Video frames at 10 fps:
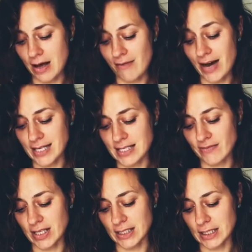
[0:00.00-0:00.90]
wax
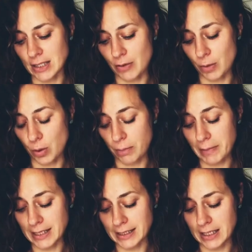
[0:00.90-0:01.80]
felt
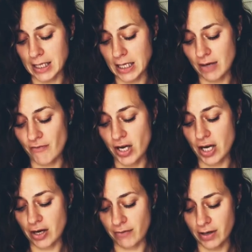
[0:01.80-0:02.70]
melting
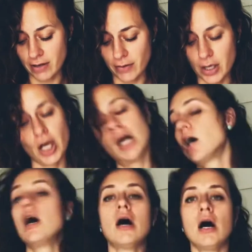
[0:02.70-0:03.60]
very, very, very
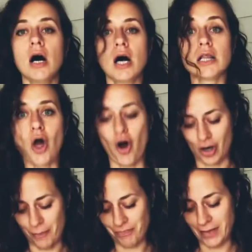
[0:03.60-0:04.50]

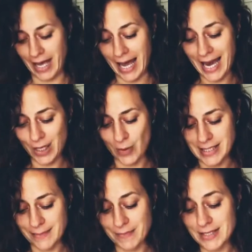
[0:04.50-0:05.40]
long.
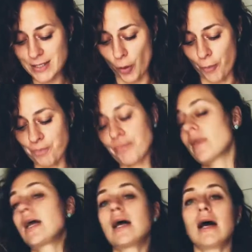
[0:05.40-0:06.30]
Anyways, so
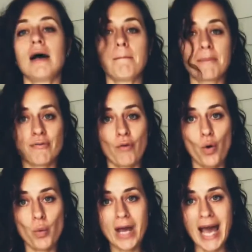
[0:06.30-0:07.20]

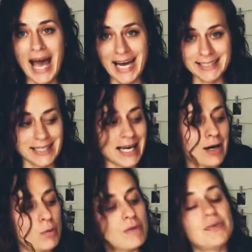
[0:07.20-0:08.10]
before we adding
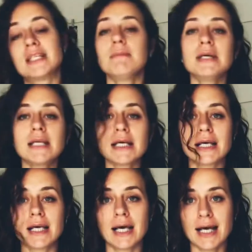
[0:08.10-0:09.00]
our vitamin
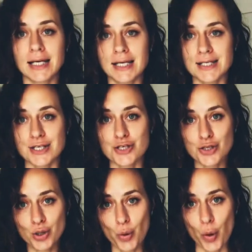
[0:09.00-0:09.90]
E and
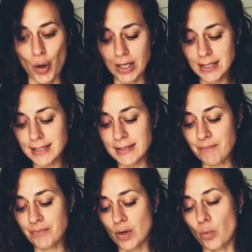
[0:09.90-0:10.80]
essential oils,
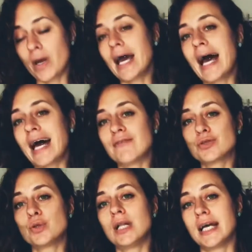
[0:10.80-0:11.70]
we have
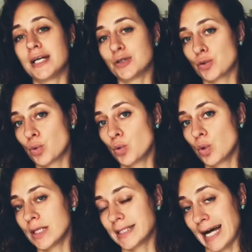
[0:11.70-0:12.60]
to let it to
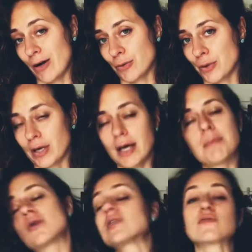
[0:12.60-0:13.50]
cool down, okay?
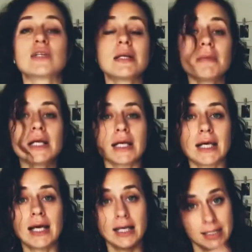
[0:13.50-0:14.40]
Because vitamin
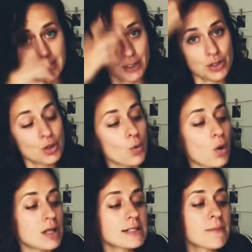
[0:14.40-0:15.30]
E and essential
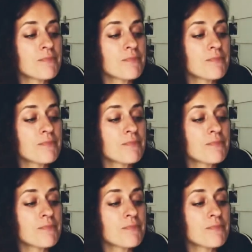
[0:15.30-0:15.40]
oils,